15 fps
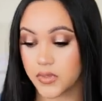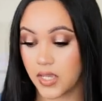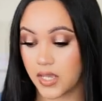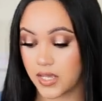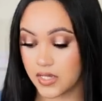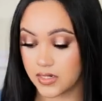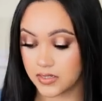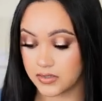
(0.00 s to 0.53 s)

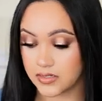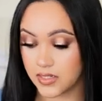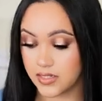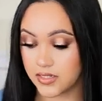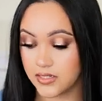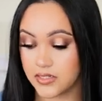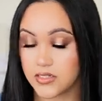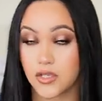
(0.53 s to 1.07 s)
and
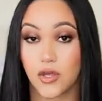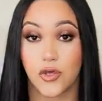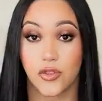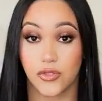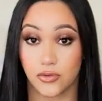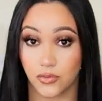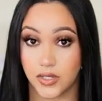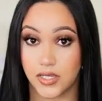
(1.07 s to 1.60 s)
it is
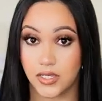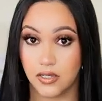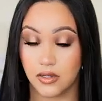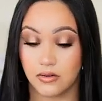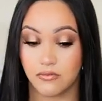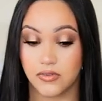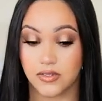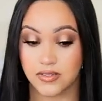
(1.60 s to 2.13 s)
3
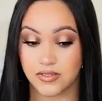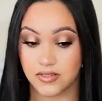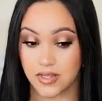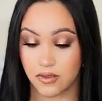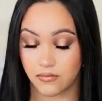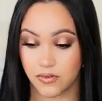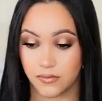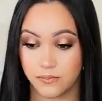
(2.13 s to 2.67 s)
of the
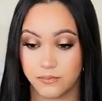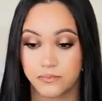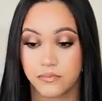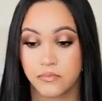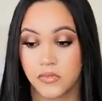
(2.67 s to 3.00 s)
7.